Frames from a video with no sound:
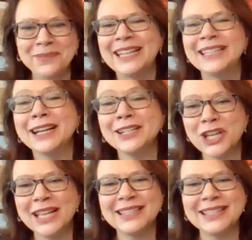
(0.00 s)
yeah, Doug
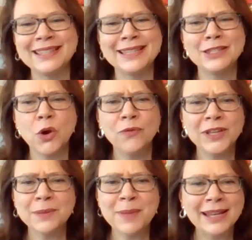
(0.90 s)
Johnson says, no
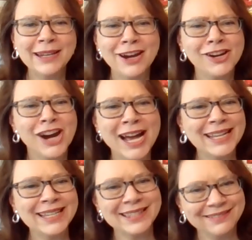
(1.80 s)
film on our
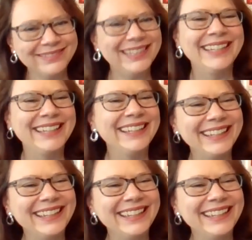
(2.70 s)
eyes. yeah,